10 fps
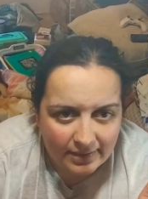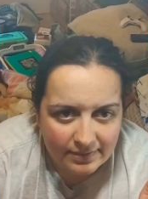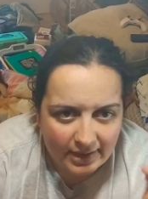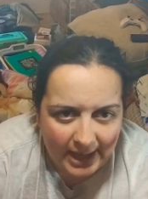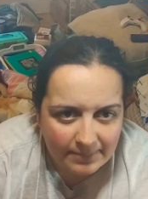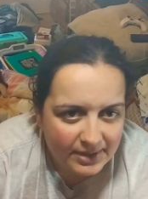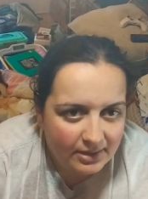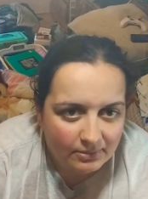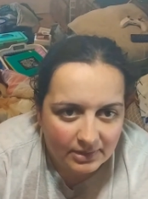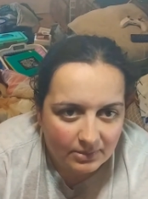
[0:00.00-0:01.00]
the
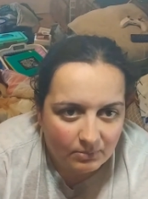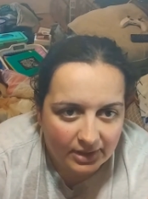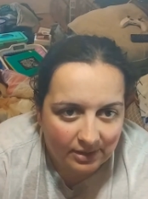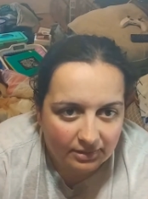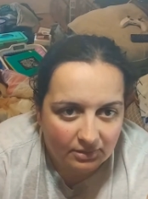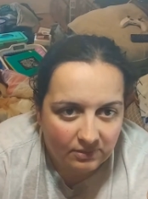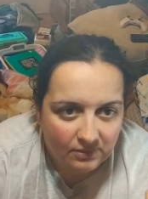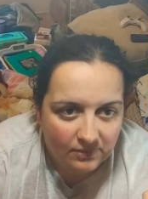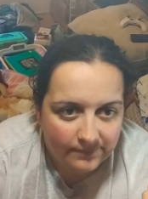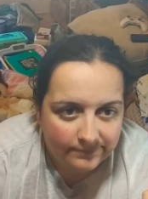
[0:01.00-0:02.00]
abbey, like where
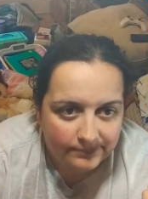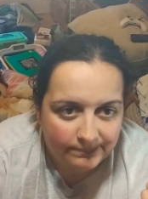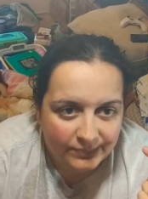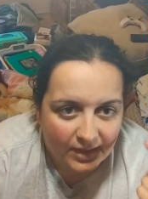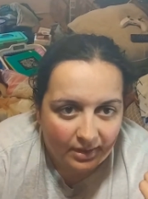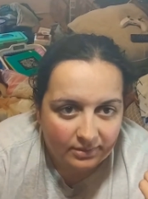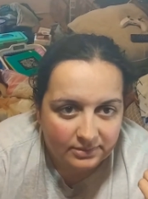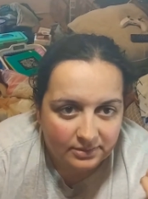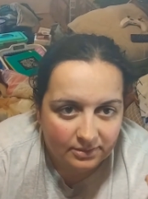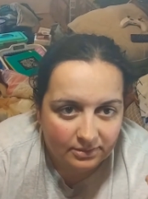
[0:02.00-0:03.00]
all
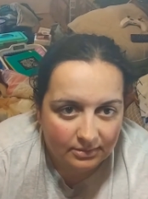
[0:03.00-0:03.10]
the